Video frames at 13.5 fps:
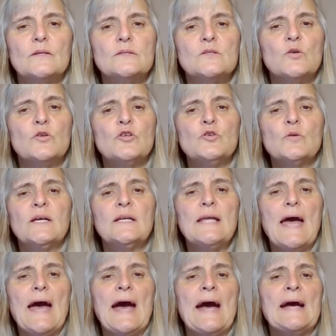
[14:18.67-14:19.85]
So you
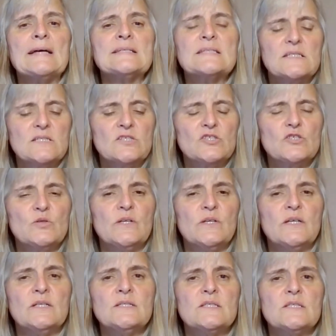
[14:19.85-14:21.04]
can ask
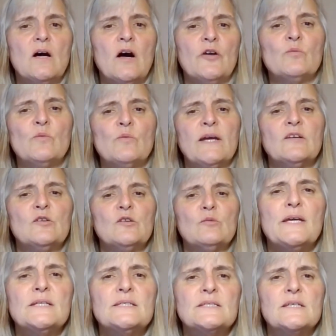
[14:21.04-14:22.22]
students on a regular
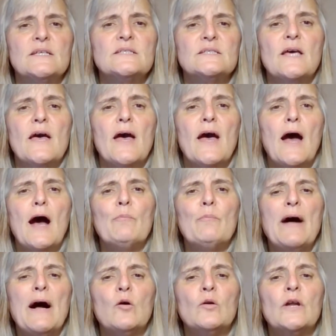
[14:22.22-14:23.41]
basis
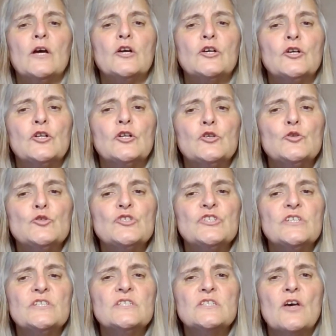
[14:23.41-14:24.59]
about
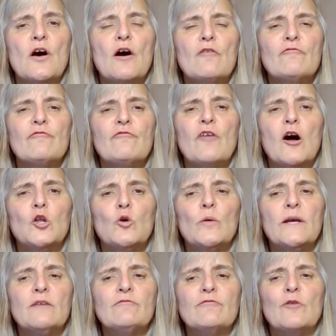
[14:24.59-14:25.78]
conclusions
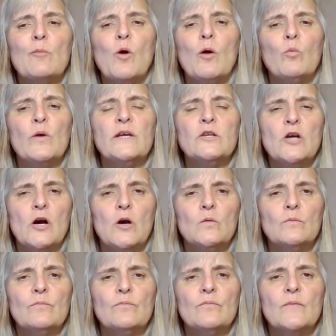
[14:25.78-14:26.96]
following from what we
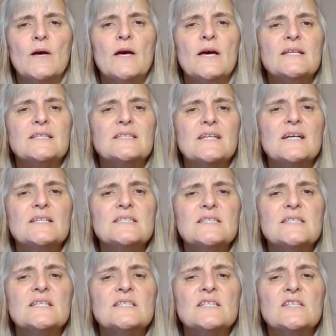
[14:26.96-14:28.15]
know. Does
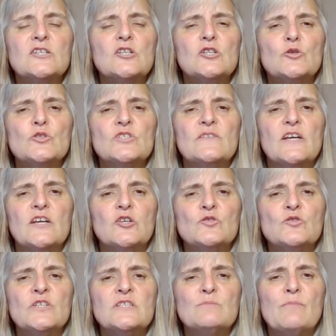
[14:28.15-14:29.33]
this conclusion that you
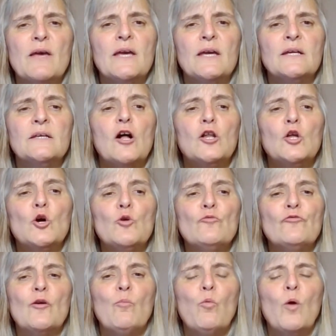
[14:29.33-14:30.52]
just made follow
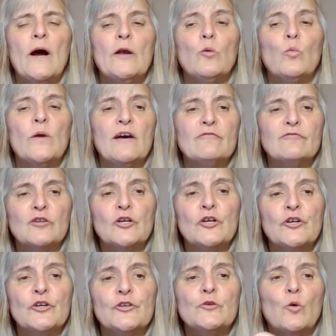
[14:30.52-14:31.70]
from what we have
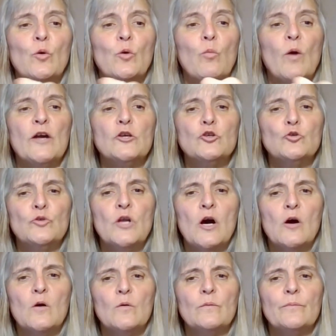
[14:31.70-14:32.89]
learned or what you
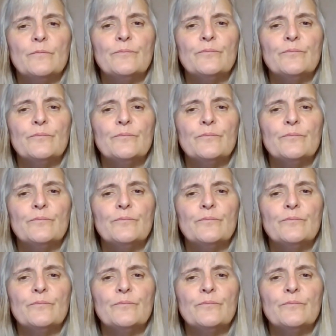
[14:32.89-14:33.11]
know?